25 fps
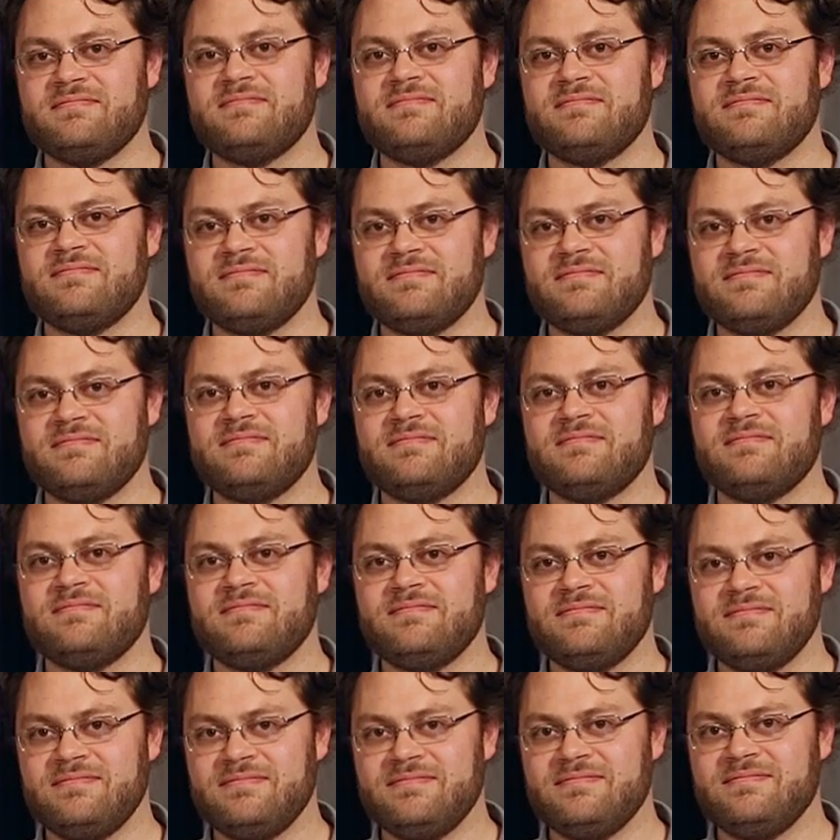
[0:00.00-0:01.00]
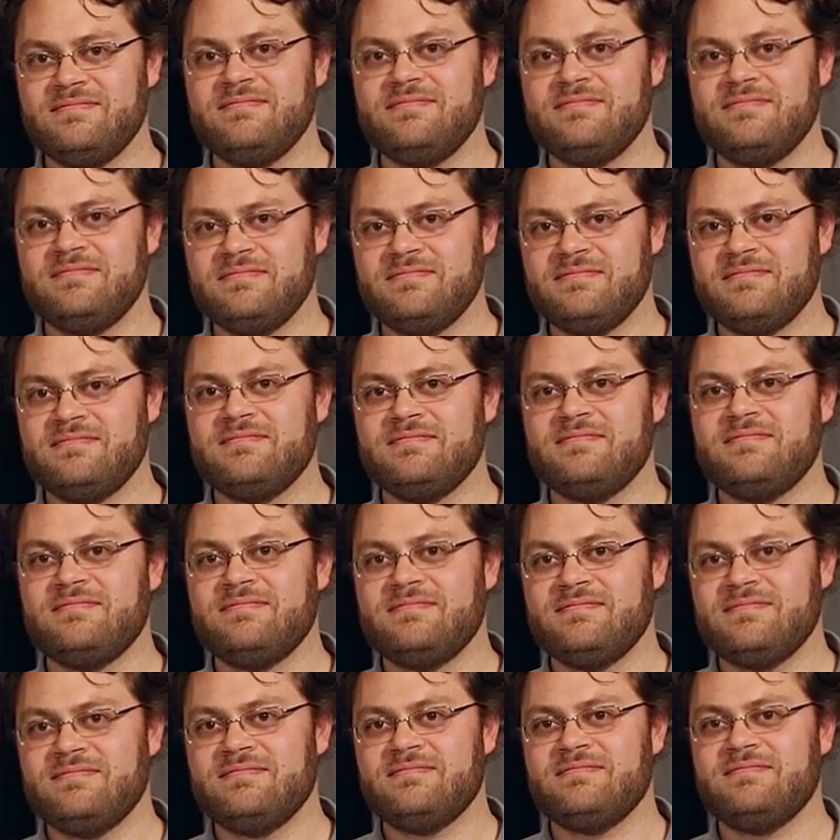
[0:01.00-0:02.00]

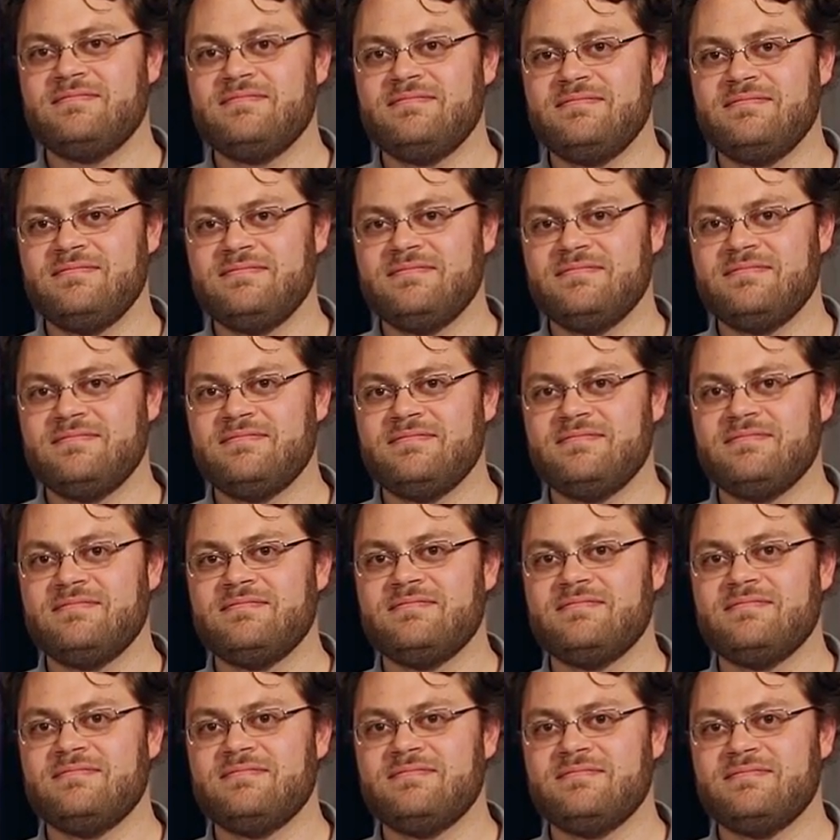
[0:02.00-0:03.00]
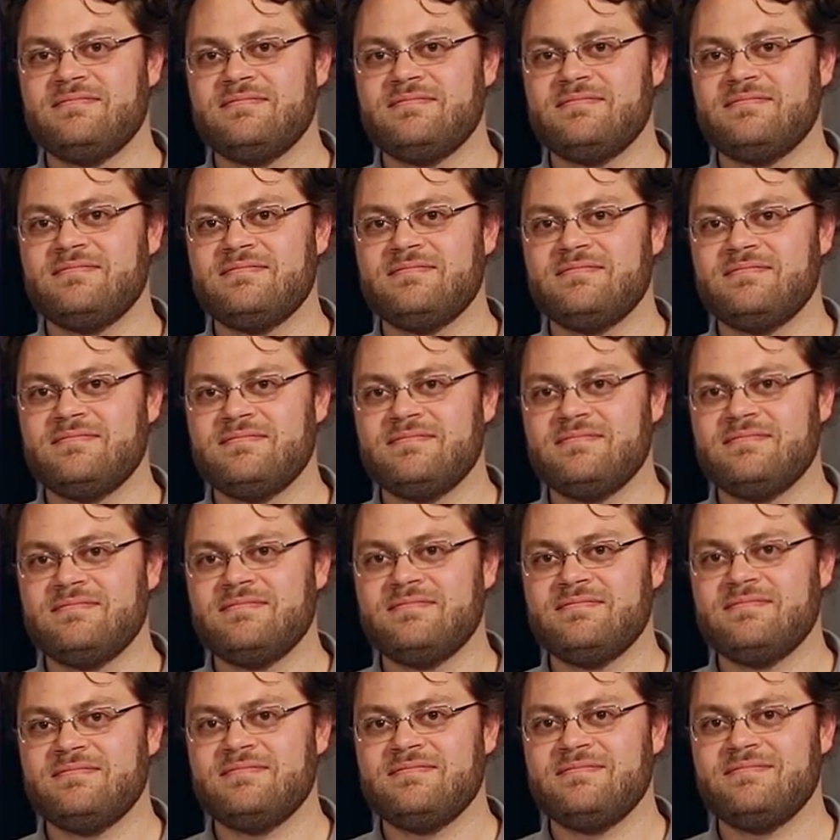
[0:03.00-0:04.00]

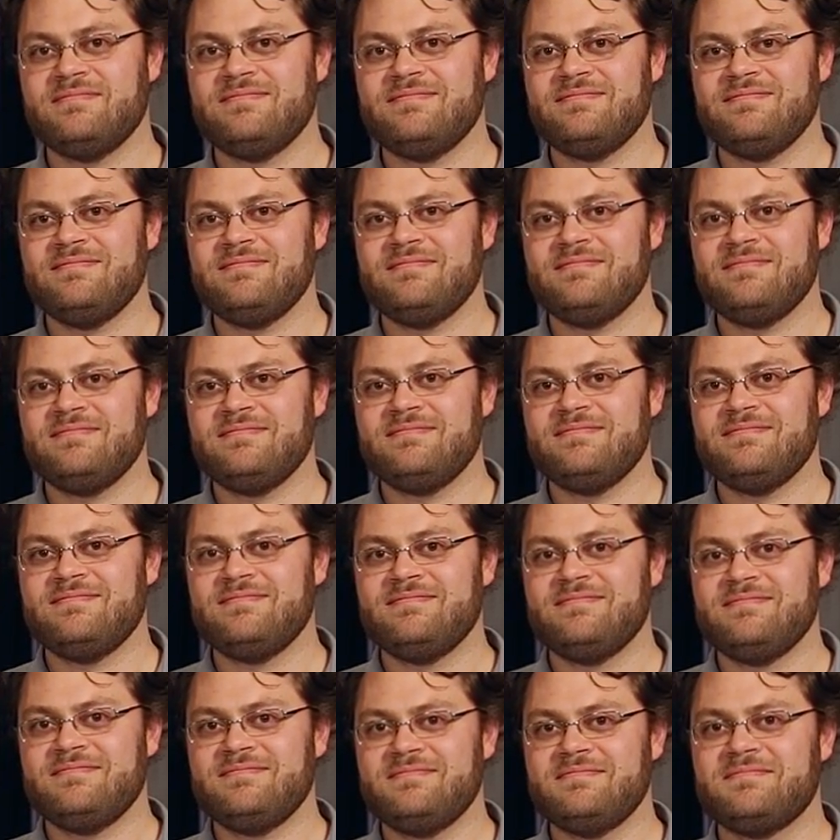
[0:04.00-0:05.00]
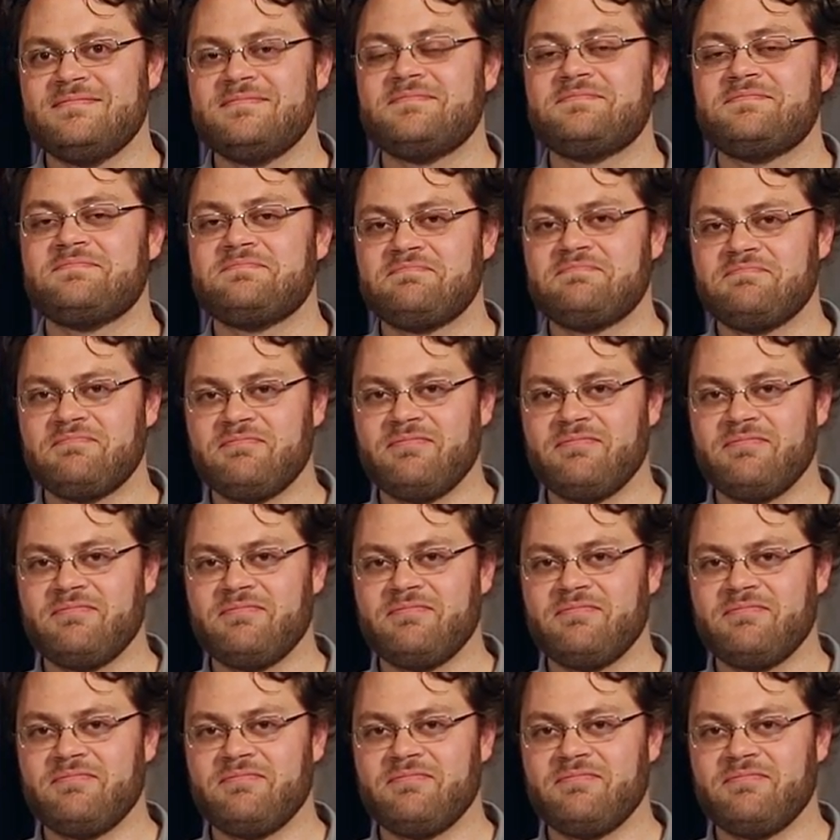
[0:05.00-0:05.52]
This person isn't speaking.